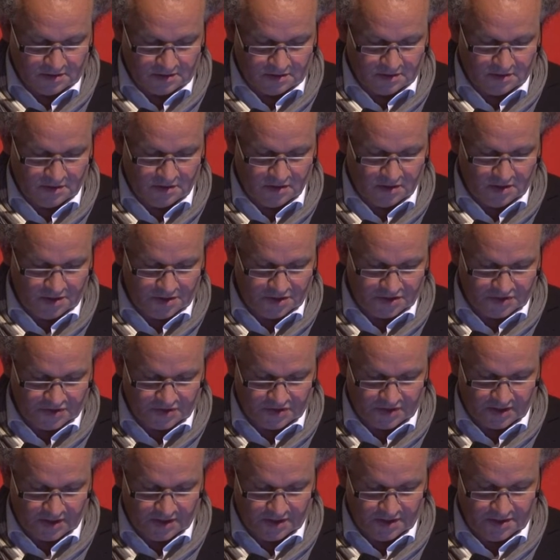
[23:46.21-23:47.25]
the knowledge
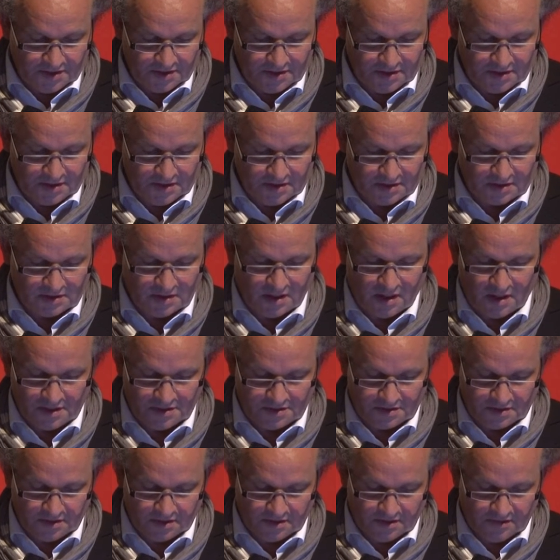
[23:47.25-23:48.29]
society is
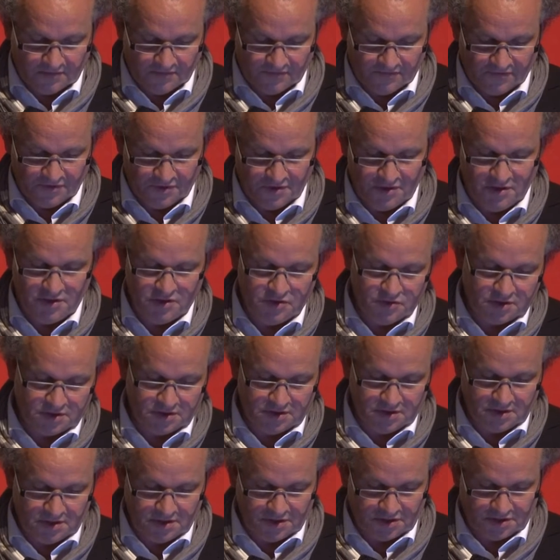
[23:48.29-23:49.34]
asking for new
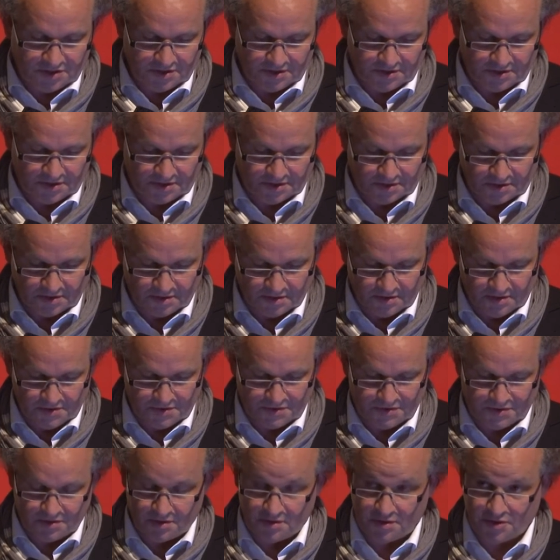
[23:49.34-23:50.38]
conditions
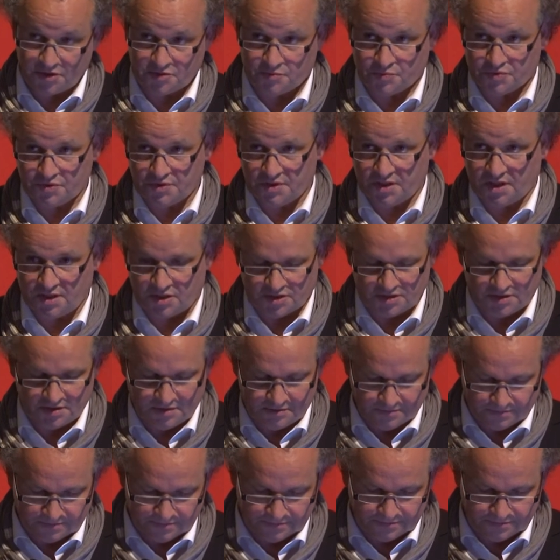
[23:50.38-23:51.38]
of knowledge production,